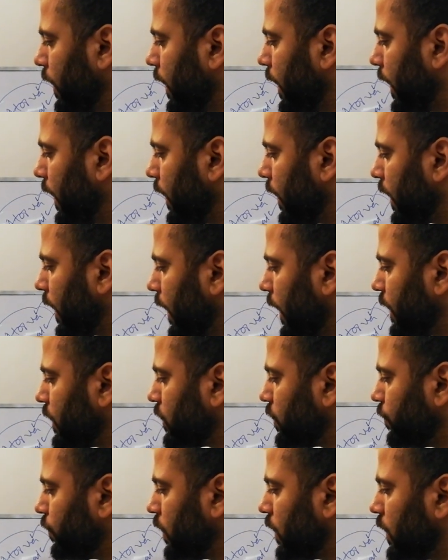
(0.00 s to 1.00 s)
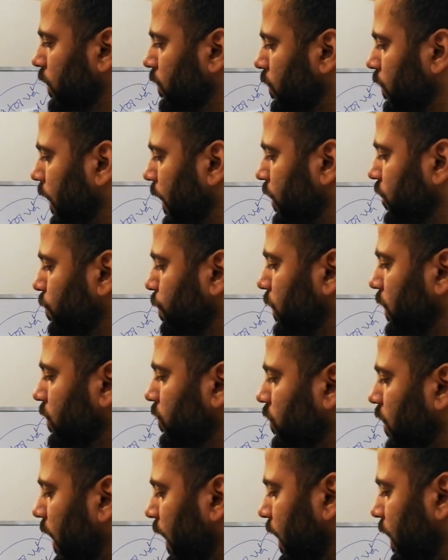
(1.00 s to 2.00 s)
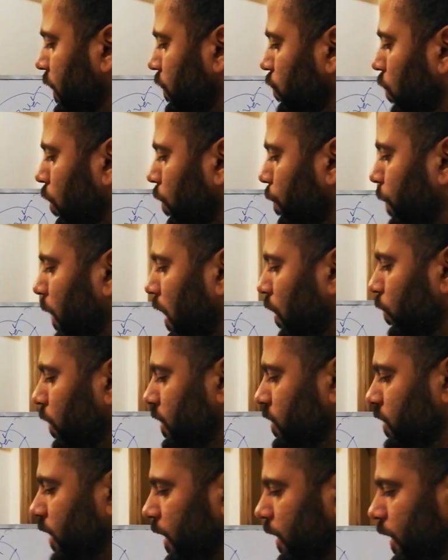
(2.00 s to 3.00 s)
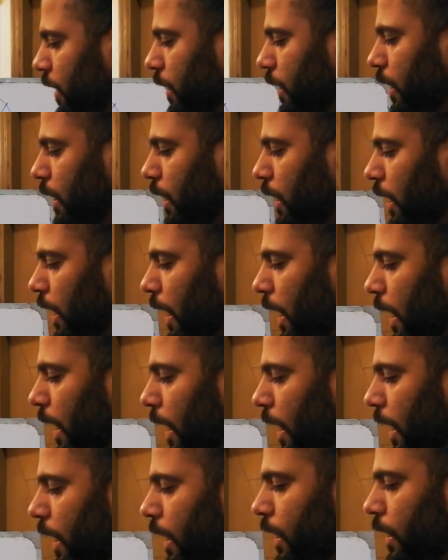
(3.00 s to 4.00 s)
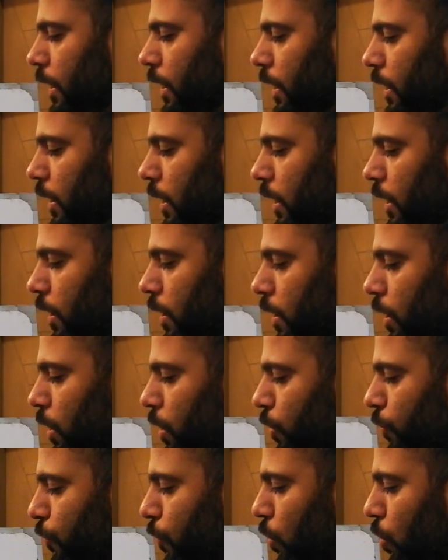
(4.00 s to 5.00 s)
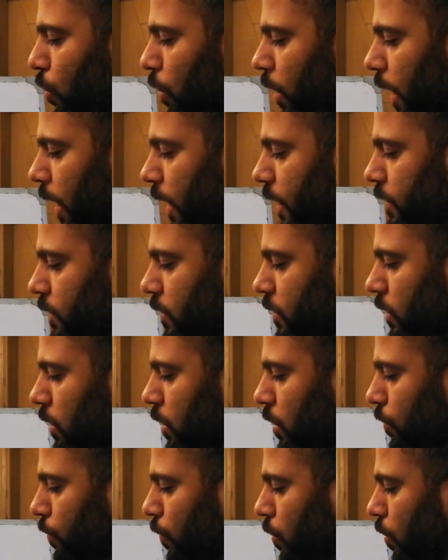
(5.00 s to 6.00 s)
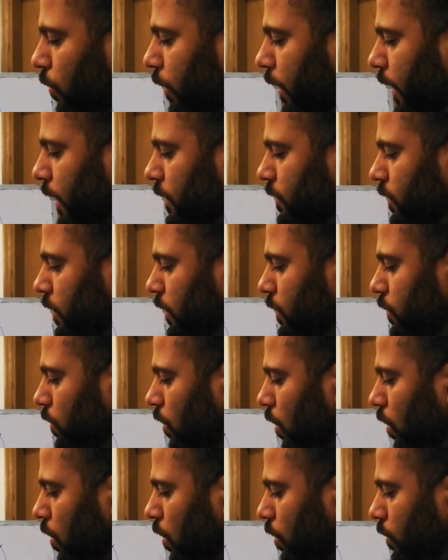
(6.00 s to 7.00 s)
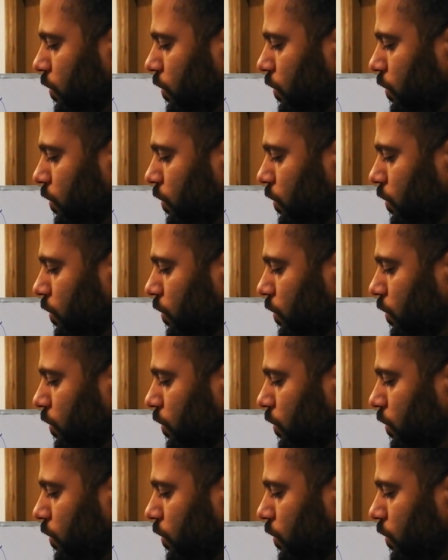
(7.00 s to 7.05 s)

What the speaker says: and HPS trial is on parvastatin, and 4S is on